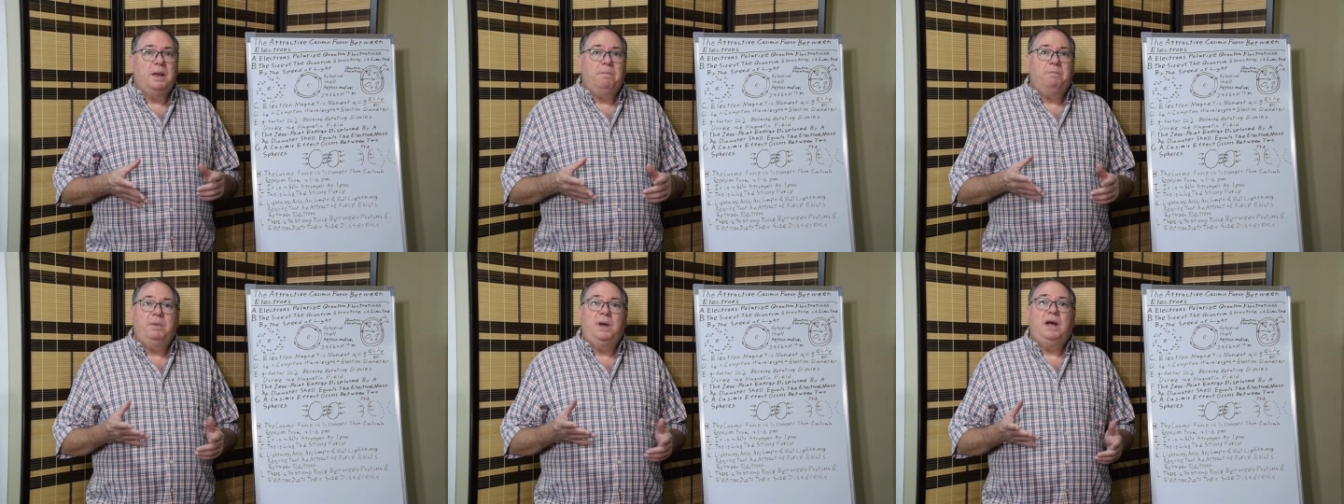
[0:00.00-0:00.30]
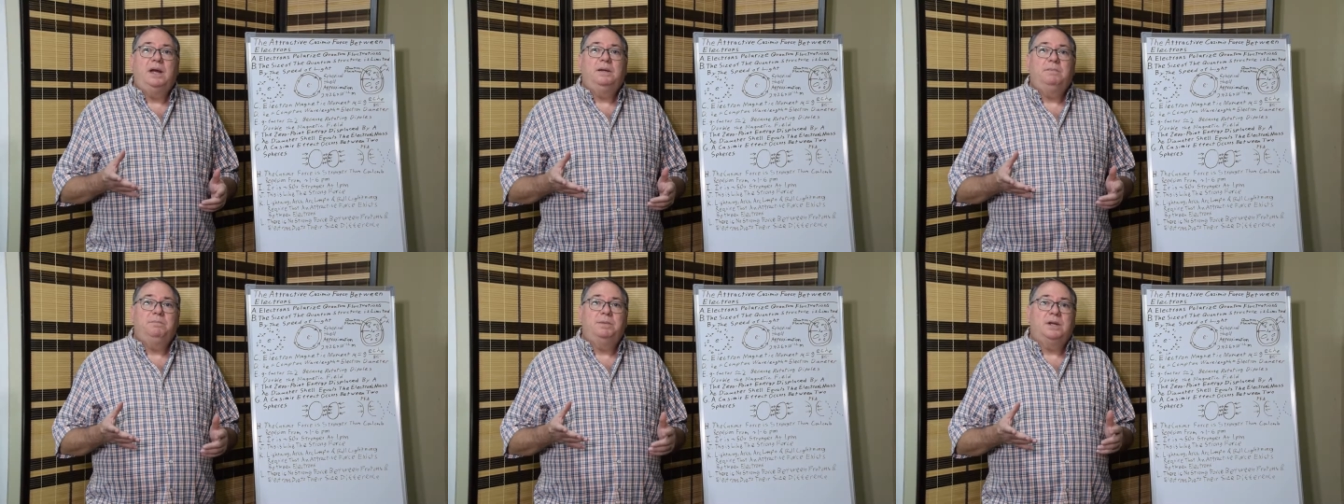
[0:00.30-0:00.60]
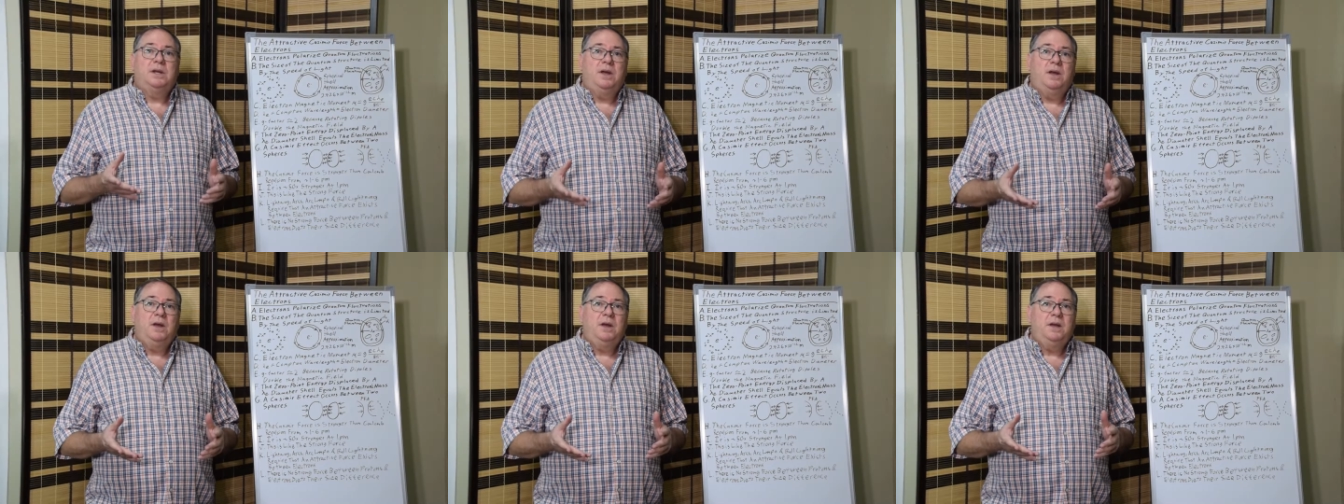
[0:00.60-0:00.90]
But
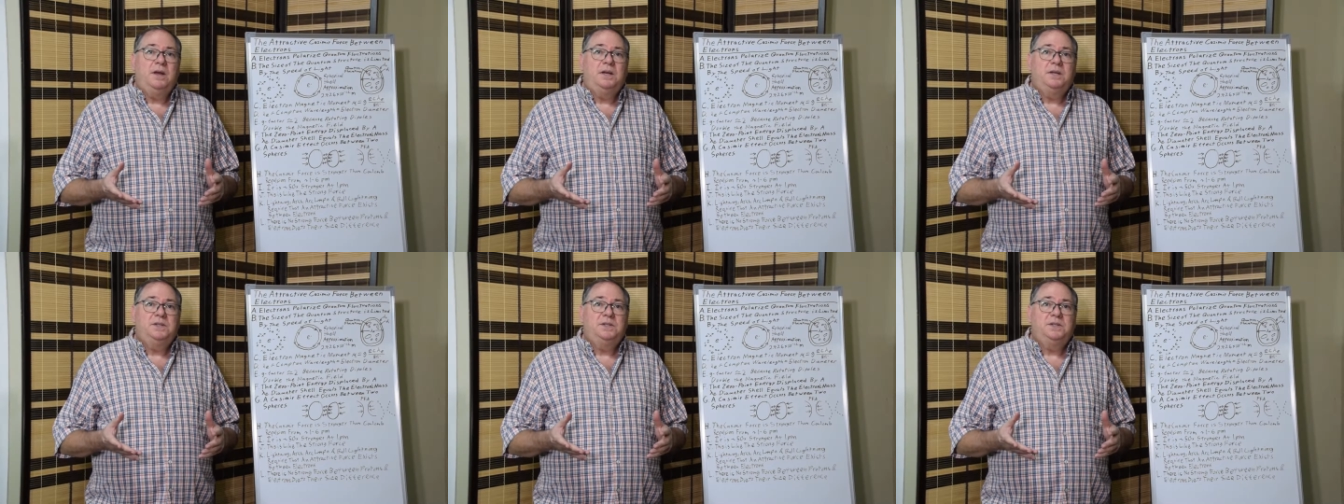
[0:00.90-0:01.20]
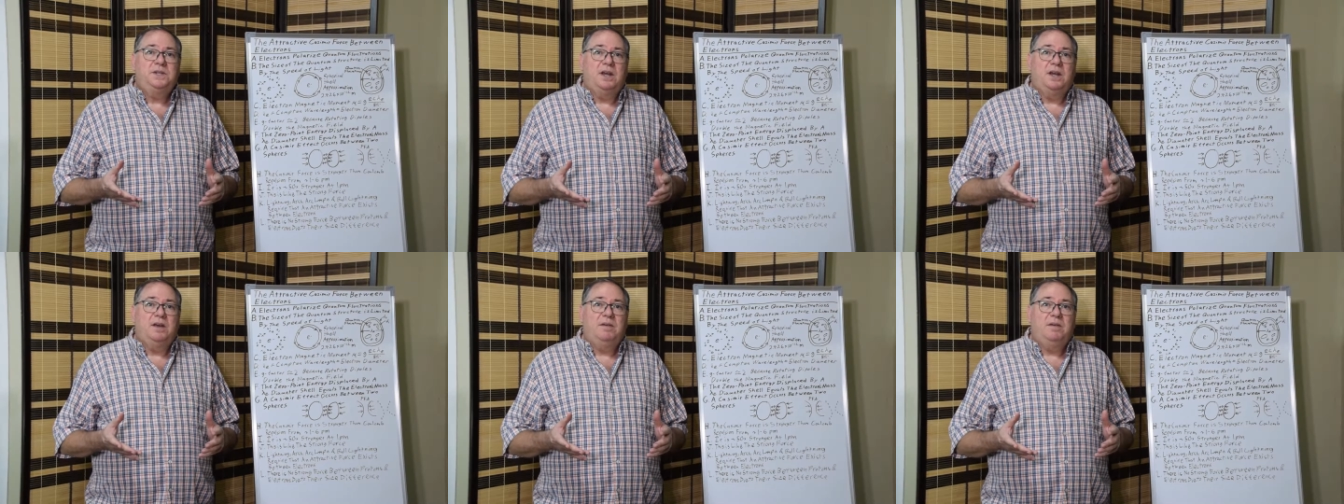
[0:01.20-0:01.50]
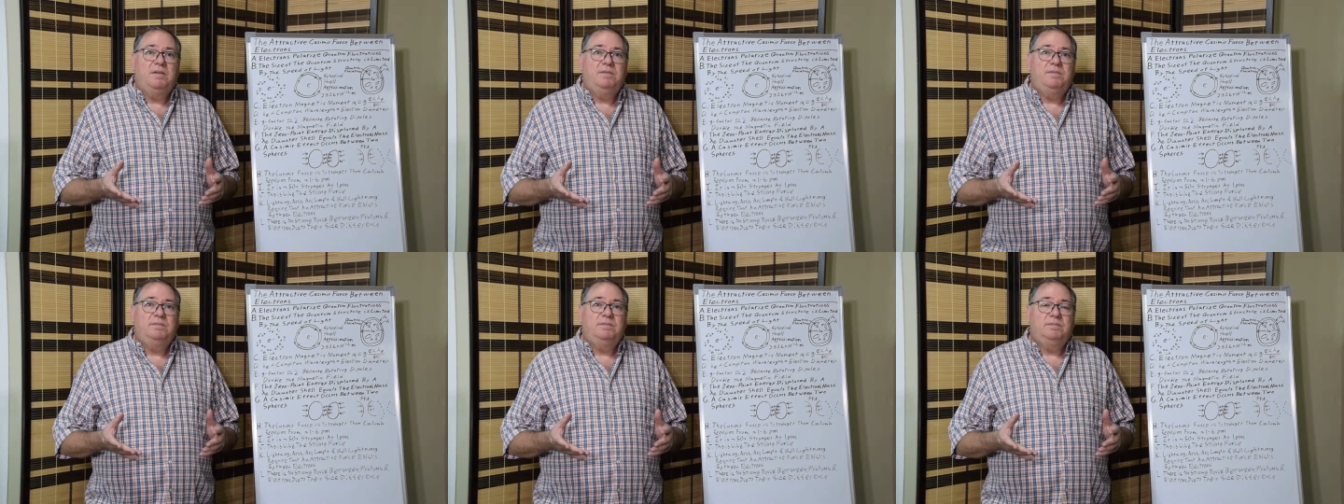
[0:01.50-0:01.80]
because
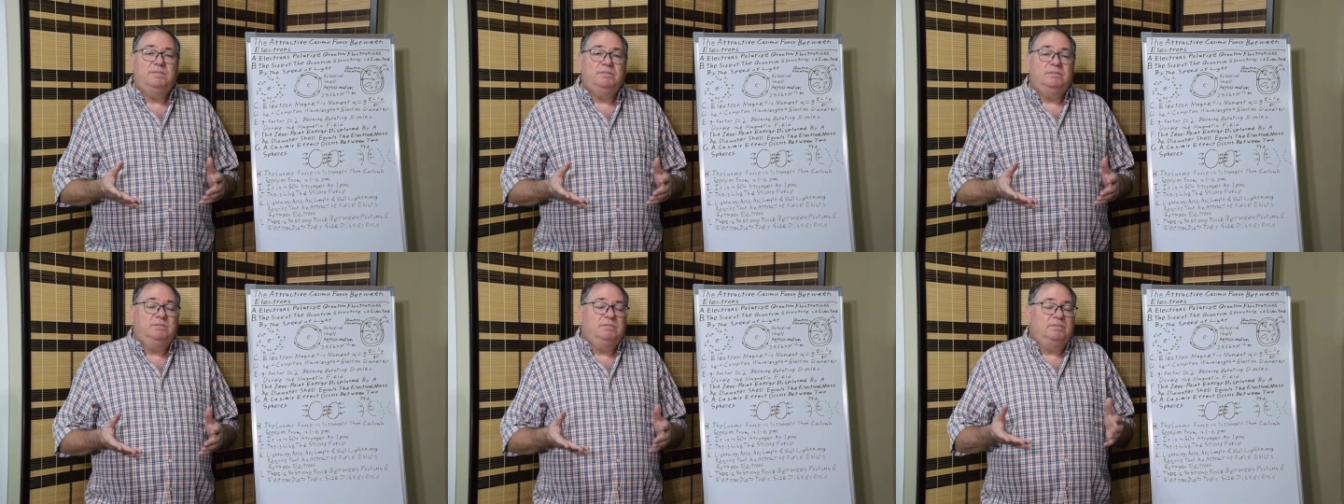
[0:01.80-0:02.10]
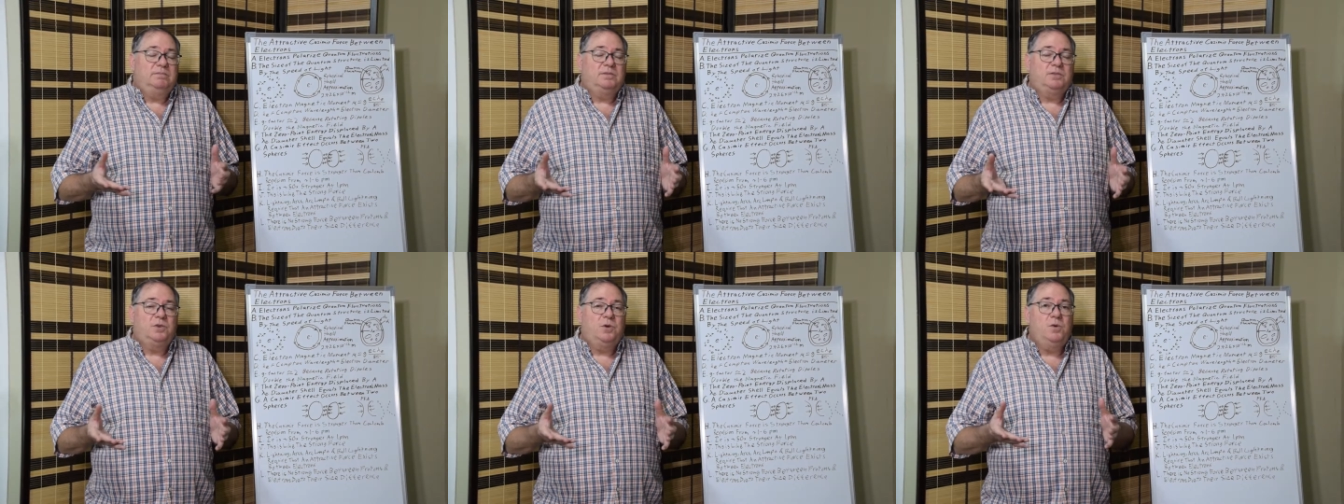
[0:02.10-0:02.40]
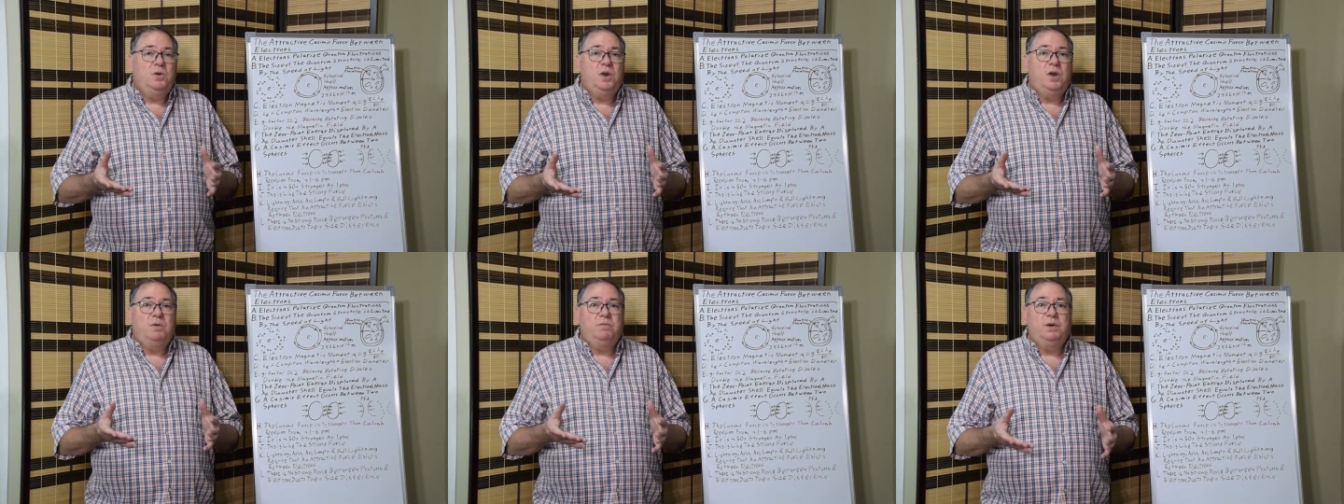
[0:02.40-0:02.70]
of
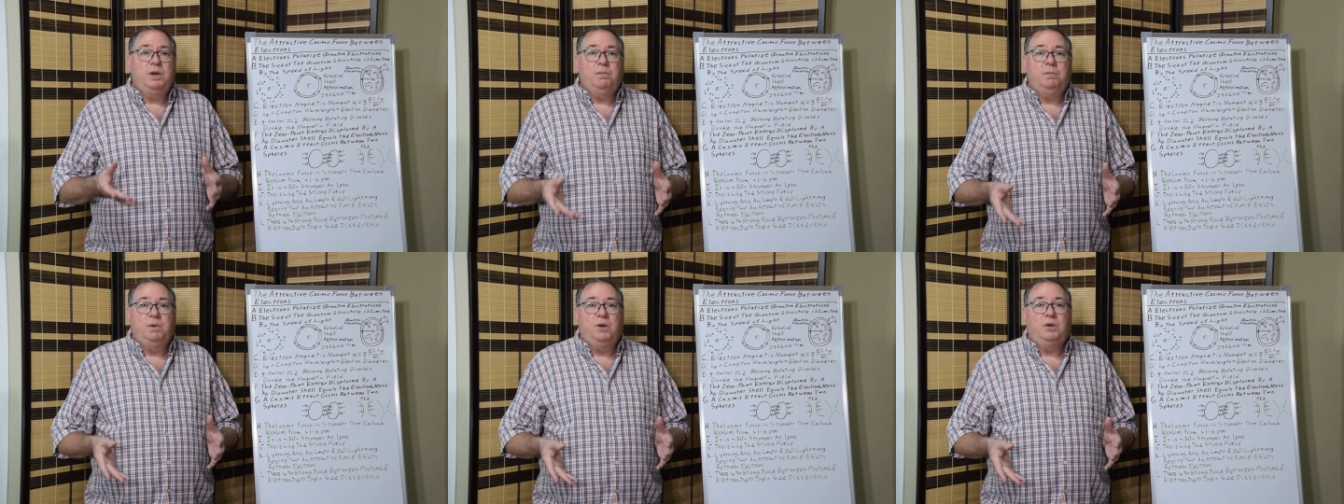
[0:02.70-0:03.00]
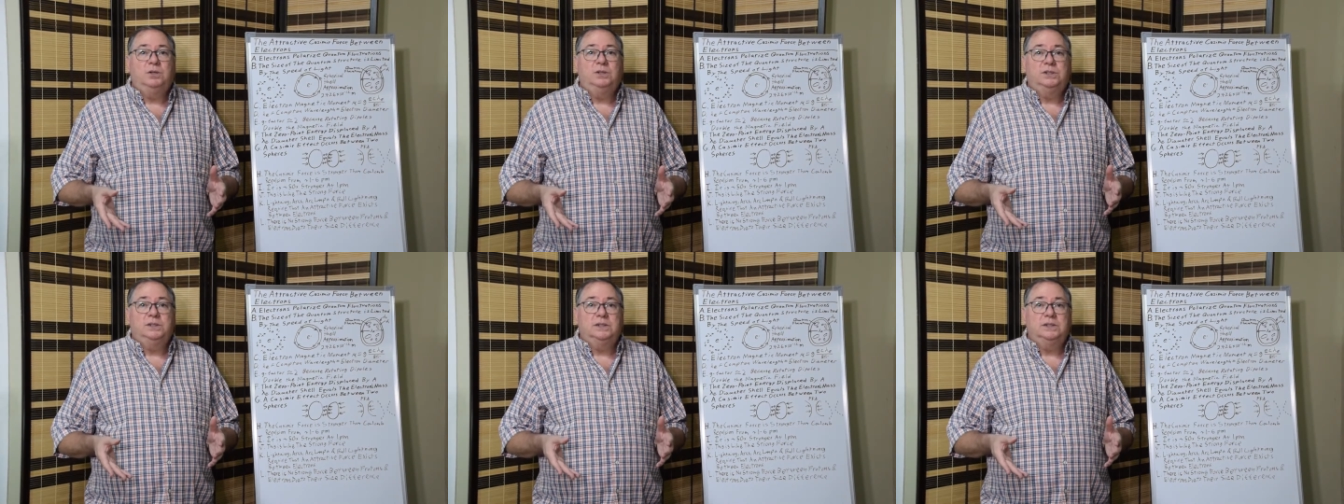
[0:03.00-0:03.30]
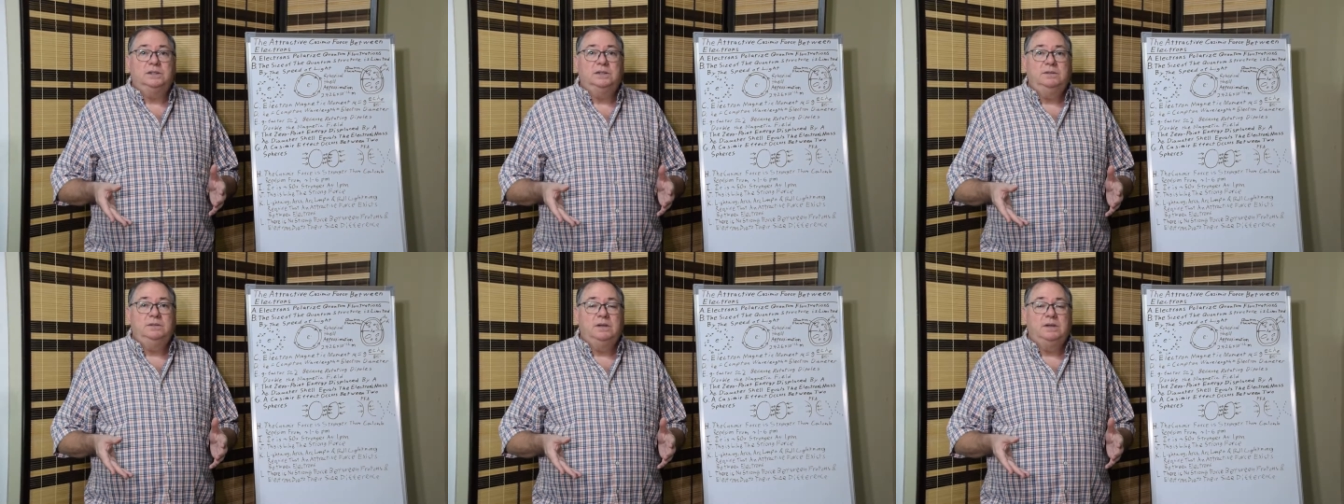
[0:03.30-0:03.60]
Coulomb
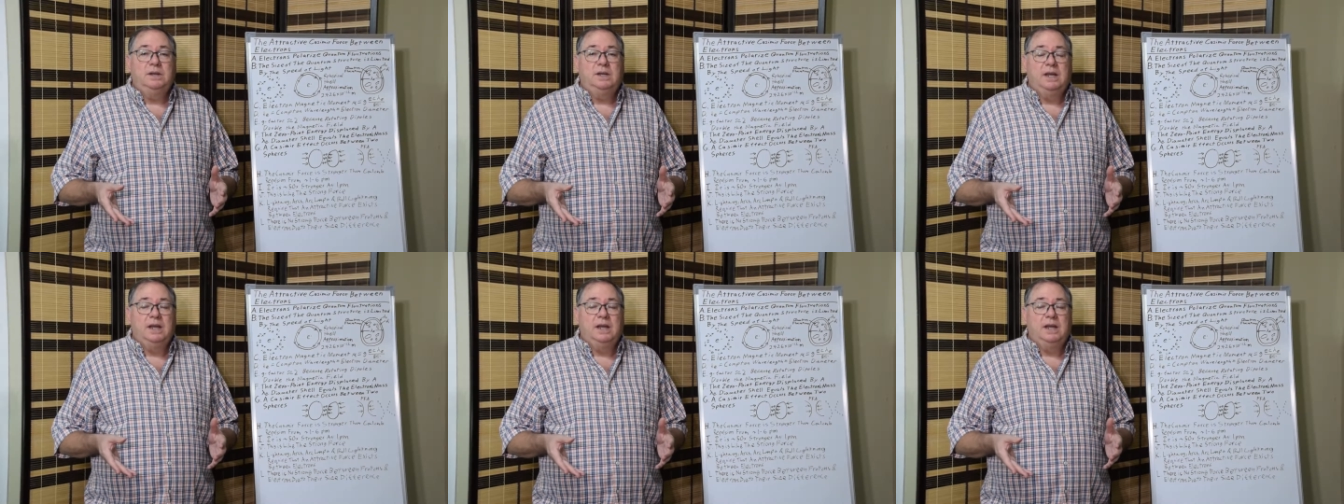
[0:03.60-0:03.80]
repulsion,